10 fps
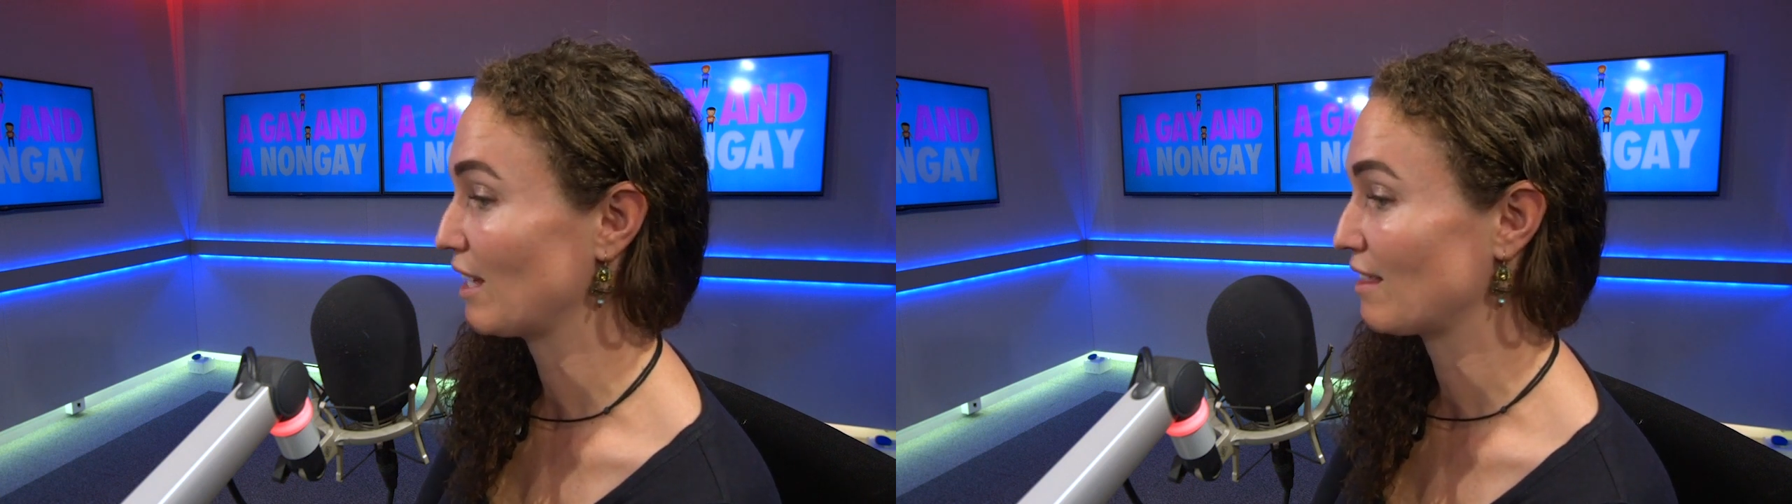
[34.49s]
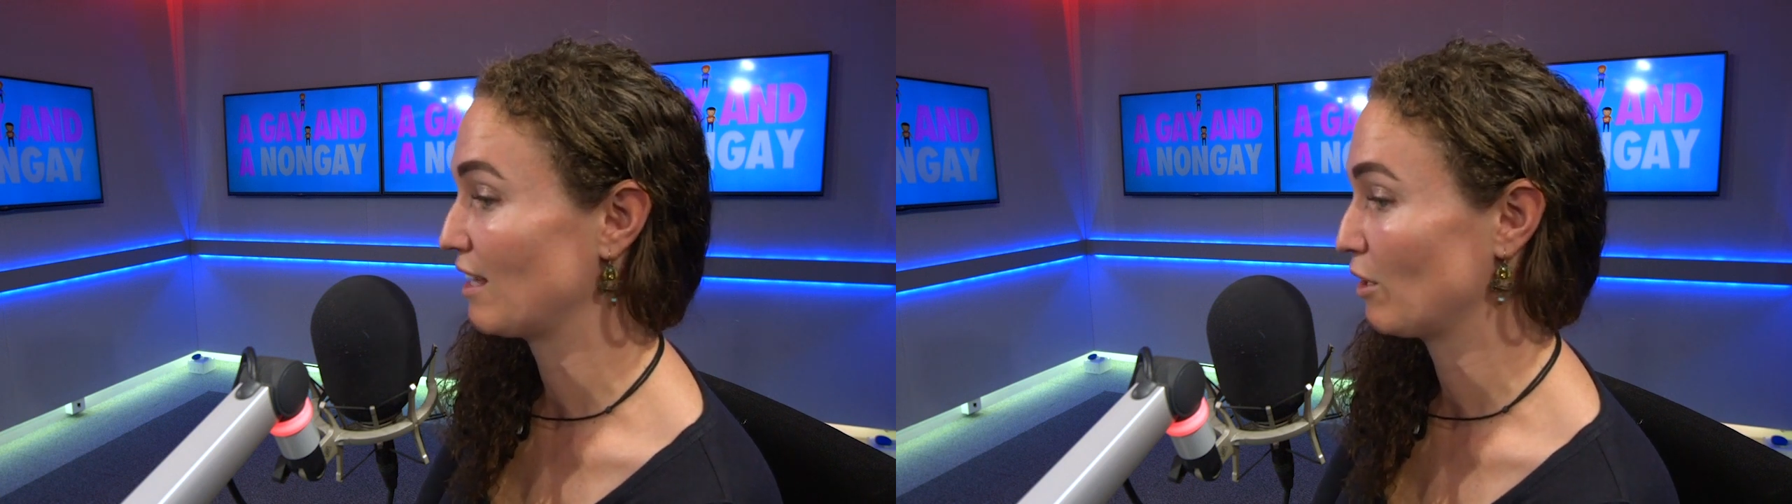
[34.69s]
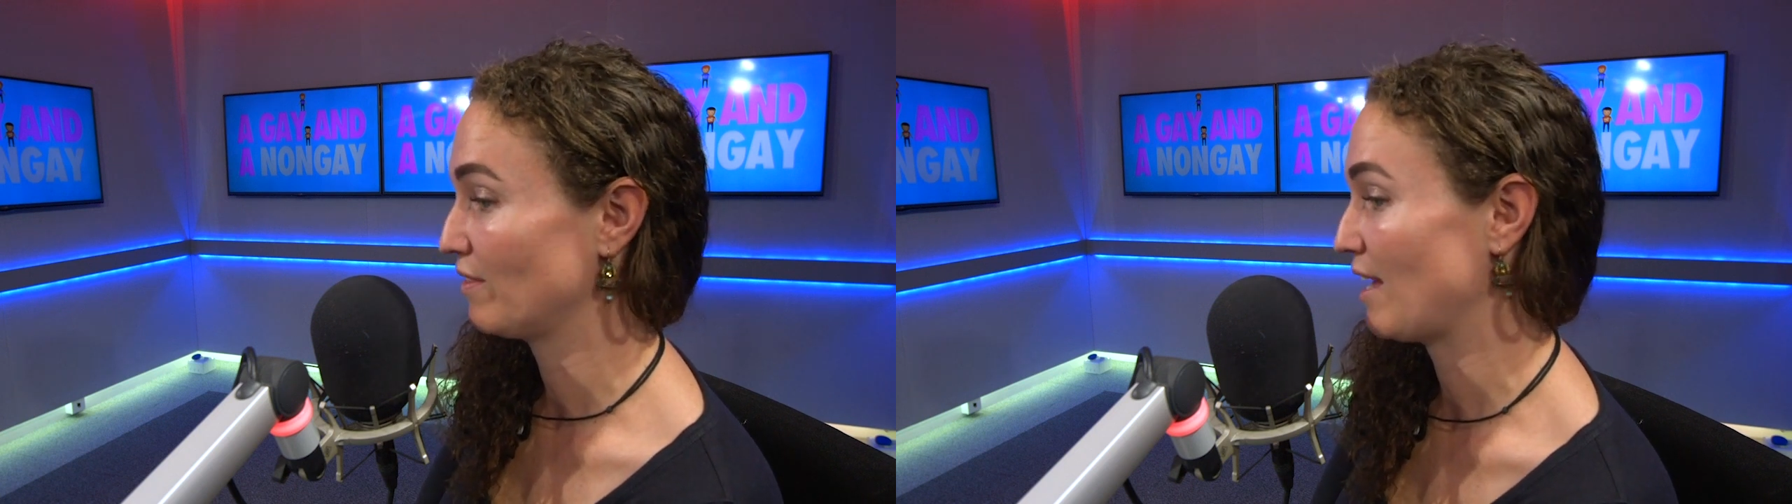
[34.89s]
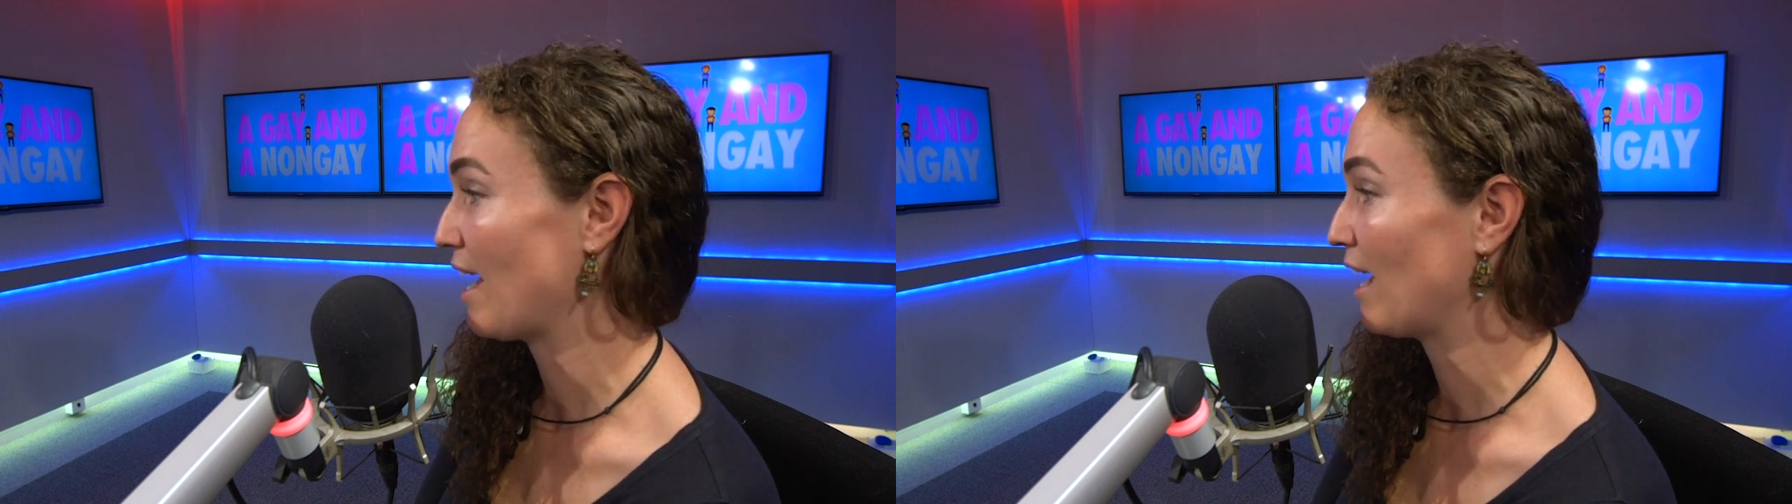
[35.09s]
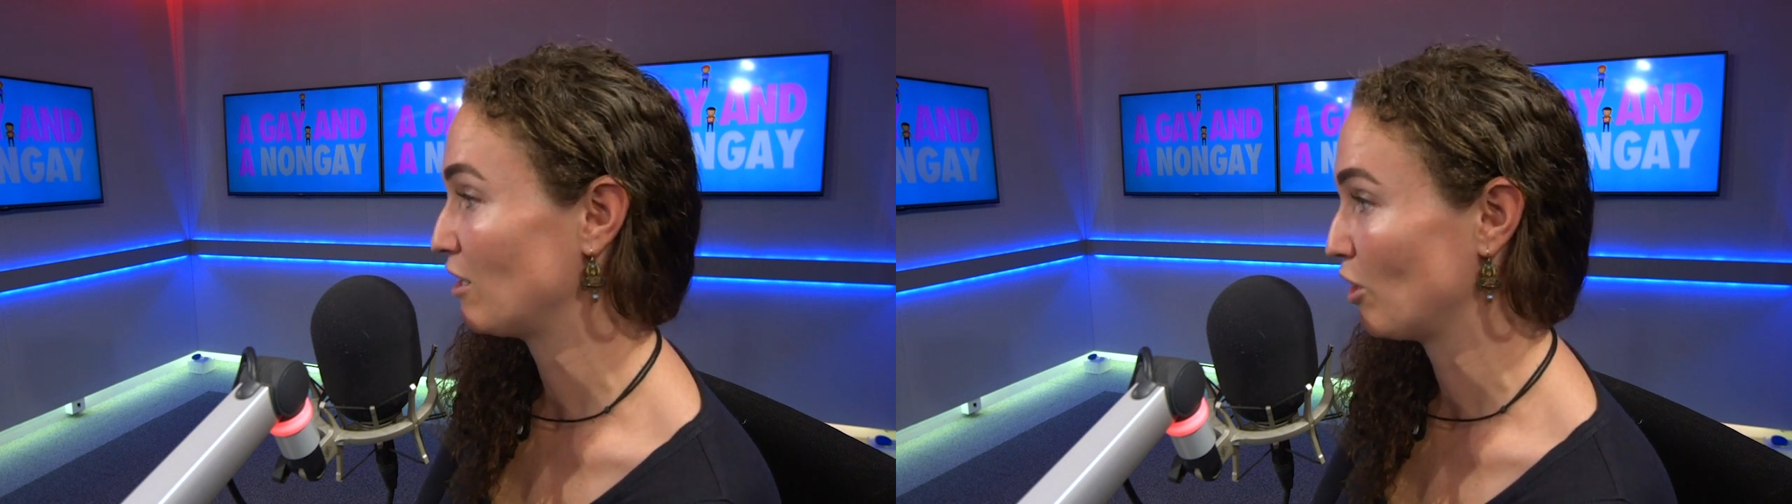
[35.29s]
like they
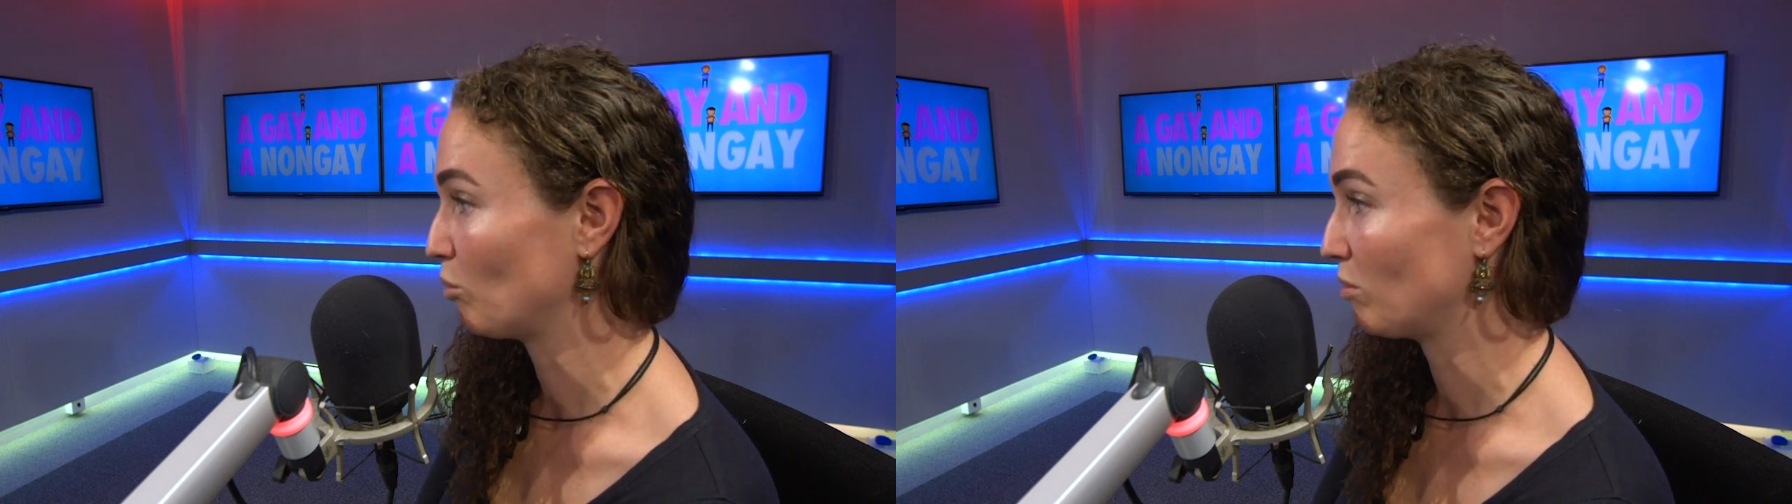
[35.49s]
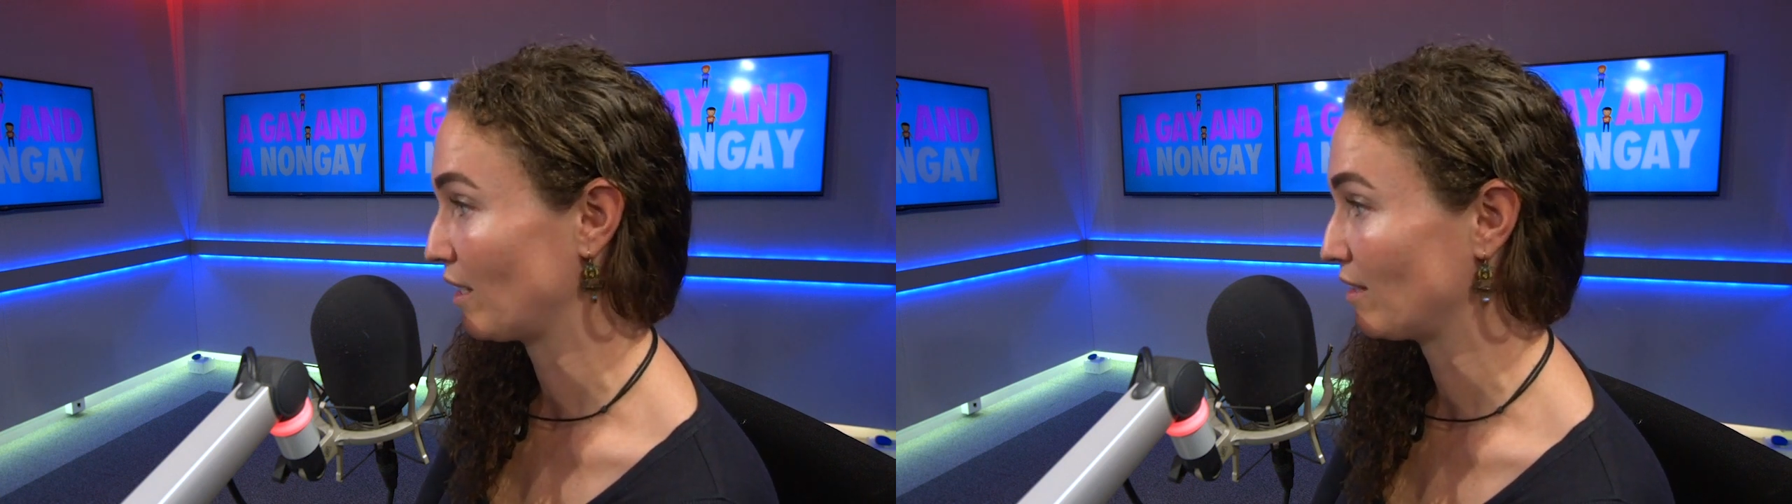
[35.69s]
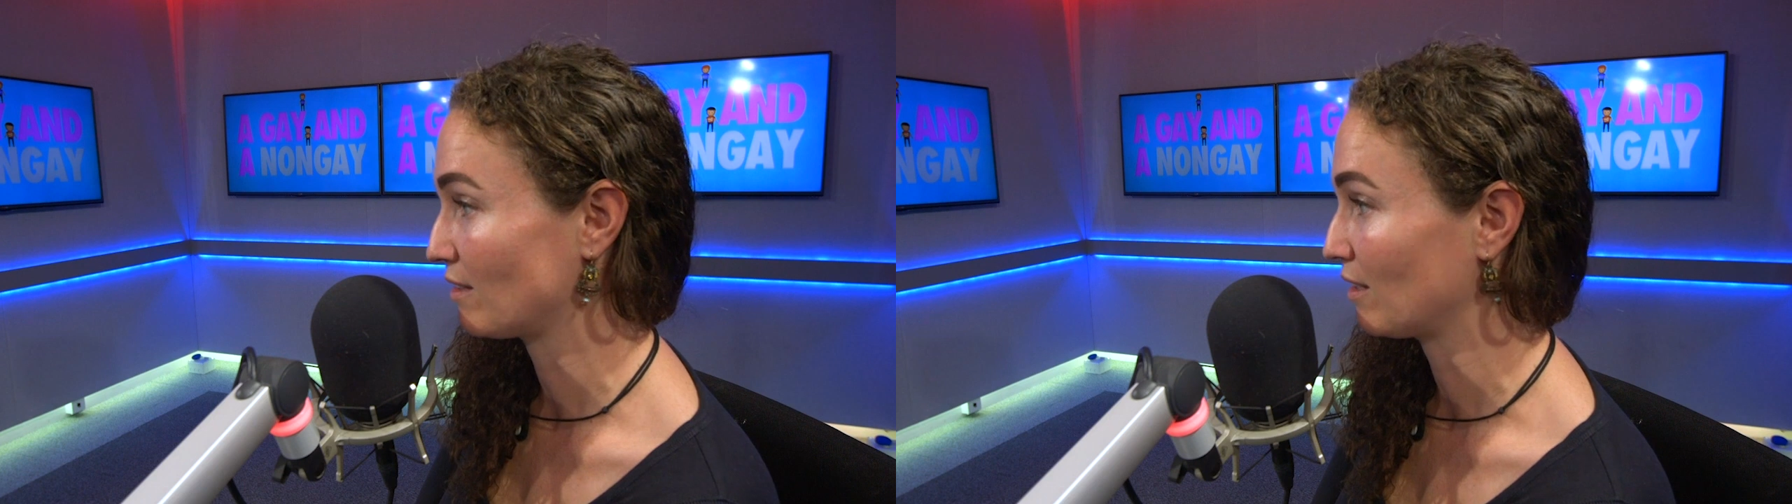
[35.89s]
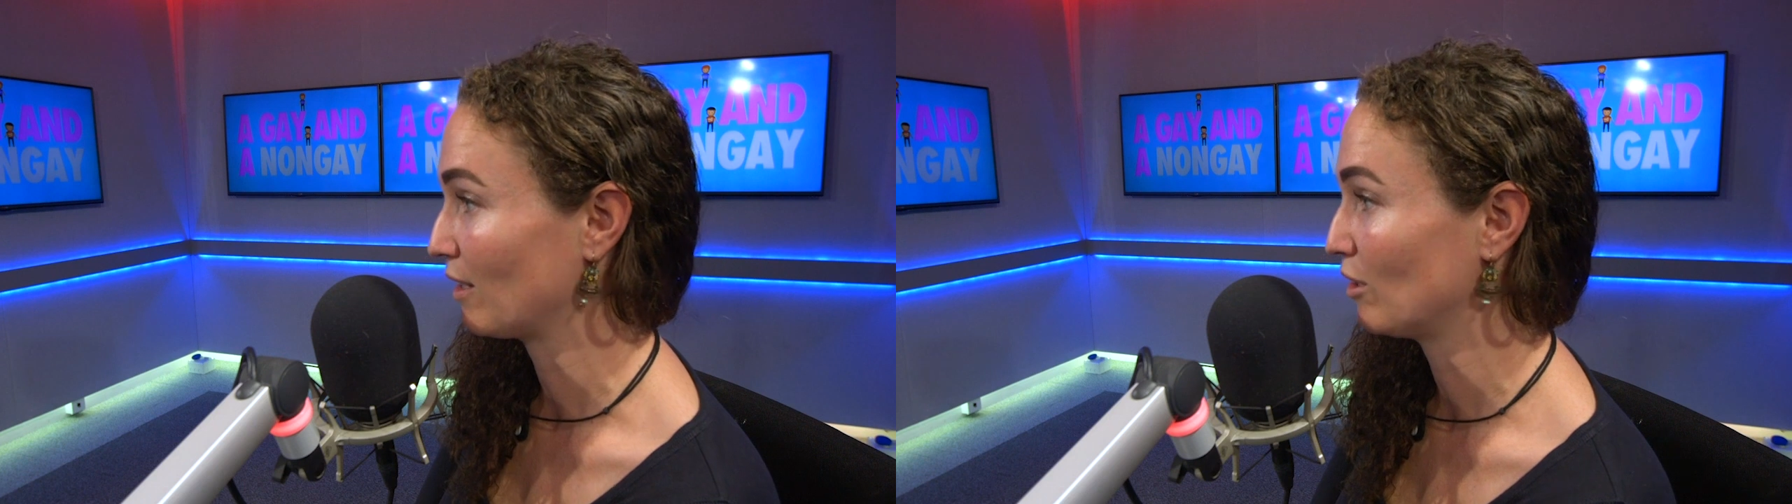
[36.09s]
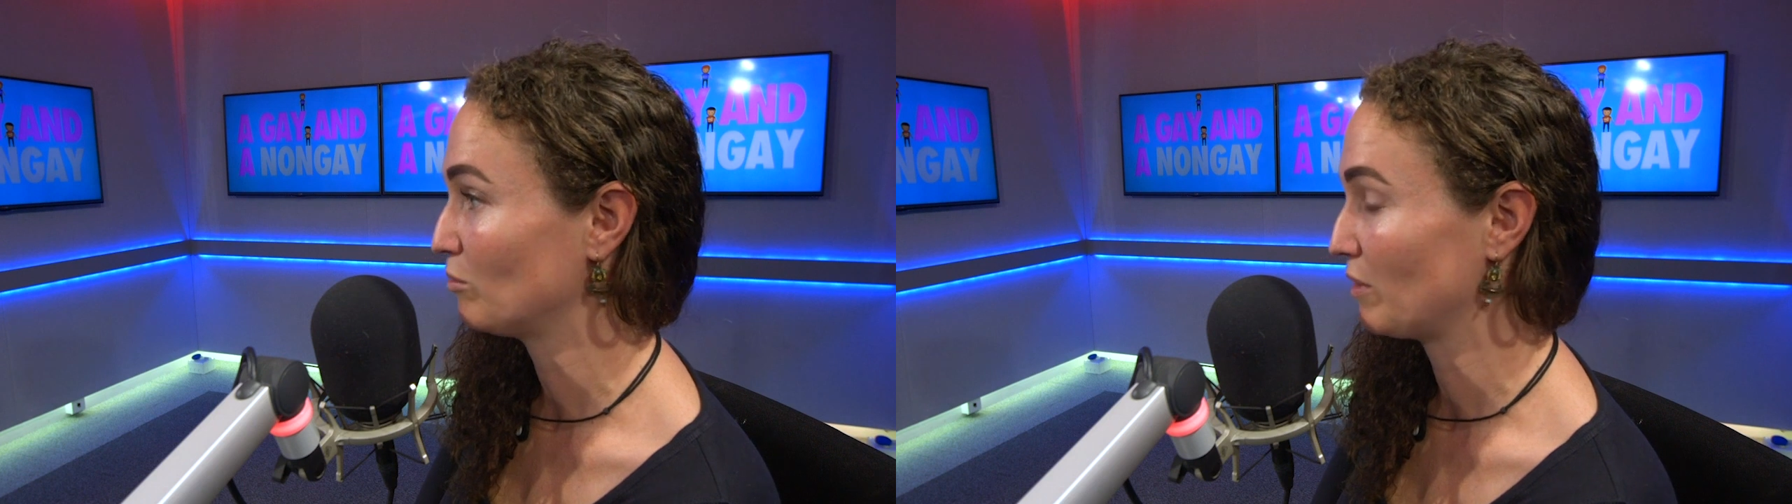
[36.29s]
had no place to go